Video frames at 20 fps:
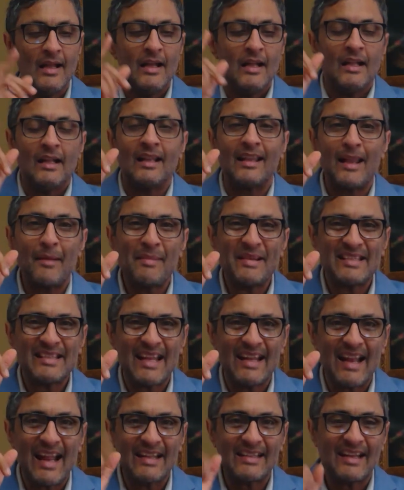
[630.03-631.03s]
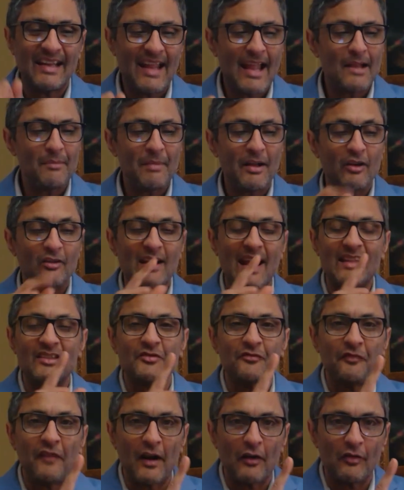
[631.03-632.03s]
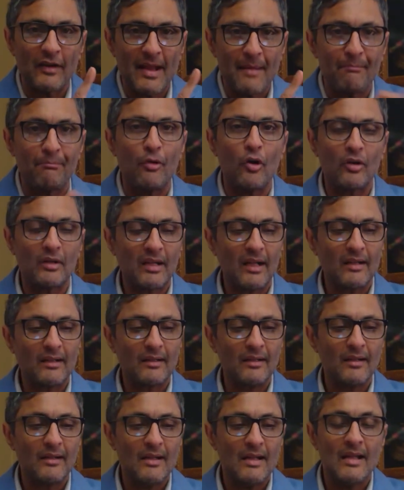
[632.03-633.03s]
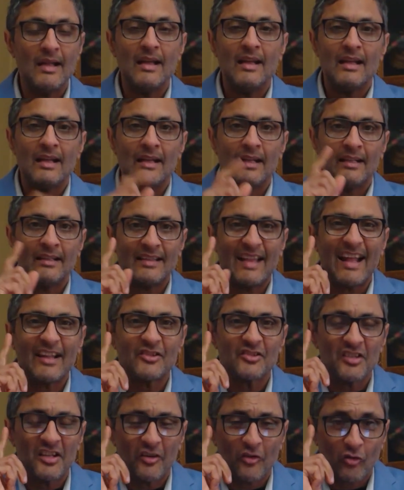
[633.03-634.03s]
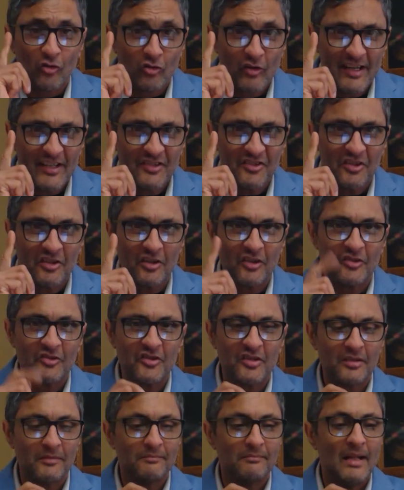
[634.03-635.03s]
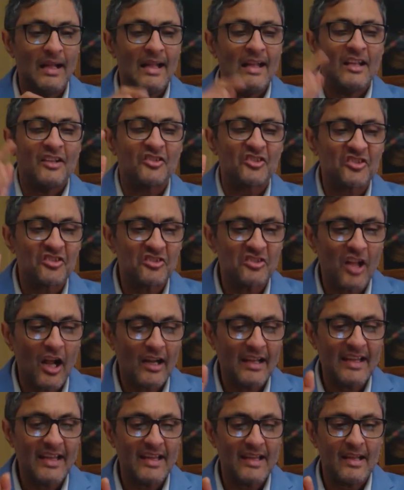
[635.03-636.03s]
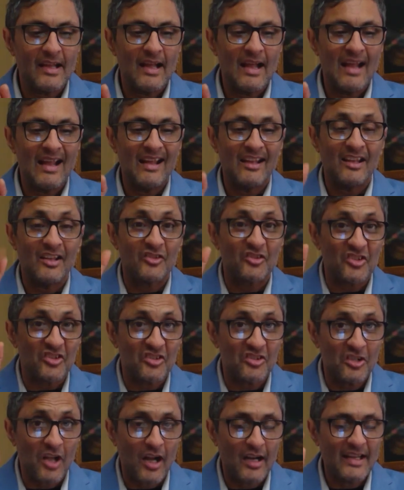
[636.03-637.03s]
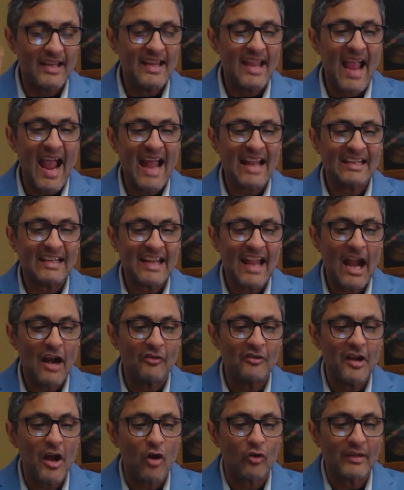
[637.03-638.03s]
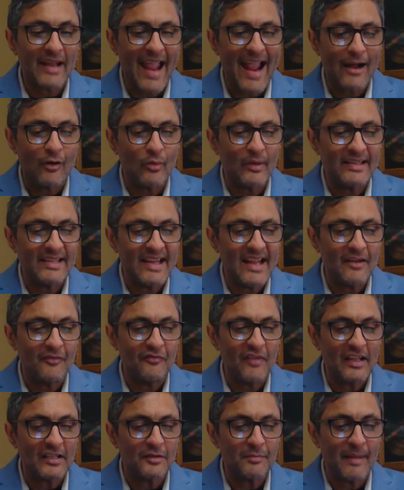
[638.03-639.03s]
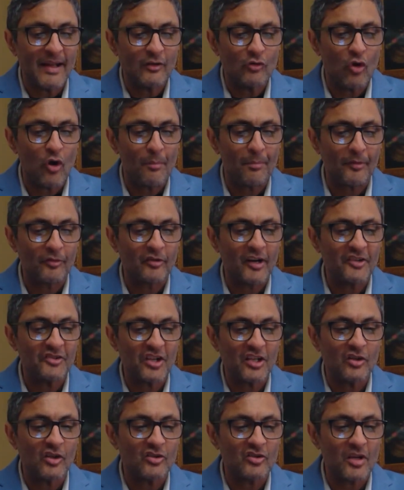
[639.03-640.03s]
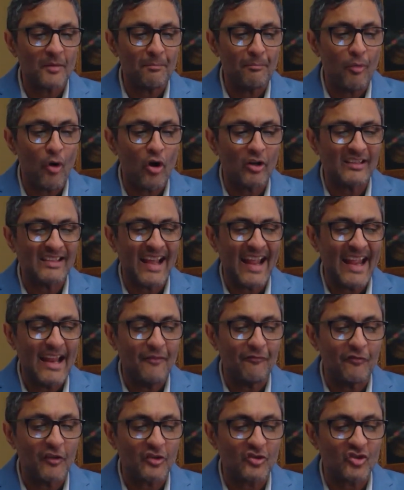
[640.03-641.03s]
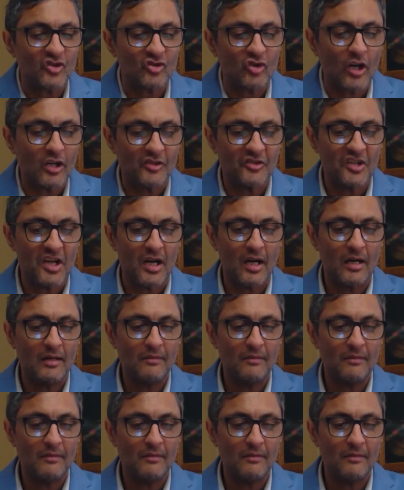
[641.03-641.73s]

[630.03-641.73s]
Let me say that again because that's very important. That's research. Study and carry out Equity Investment Corporation to support the infrastructure,